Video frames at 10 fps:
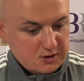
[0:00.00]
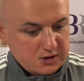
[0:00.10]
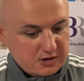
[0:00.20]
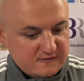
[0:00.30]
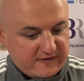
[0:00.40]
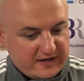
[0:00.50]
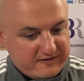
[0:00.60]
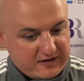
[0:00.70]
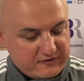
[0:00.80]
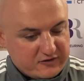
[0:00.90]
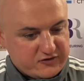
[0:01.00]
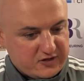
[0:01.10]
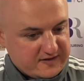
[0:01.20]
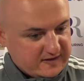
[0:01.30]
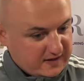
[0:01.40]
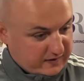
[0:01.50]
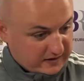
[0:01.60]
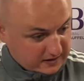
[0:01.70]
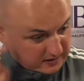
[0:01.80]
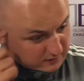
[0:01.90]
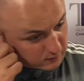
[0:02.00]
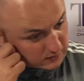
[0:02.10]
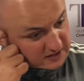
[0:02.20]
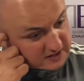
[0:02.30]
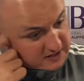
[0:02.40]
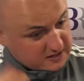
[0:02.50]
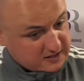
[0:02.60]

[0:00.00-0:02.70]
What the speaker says: Very, very frustrated. I think we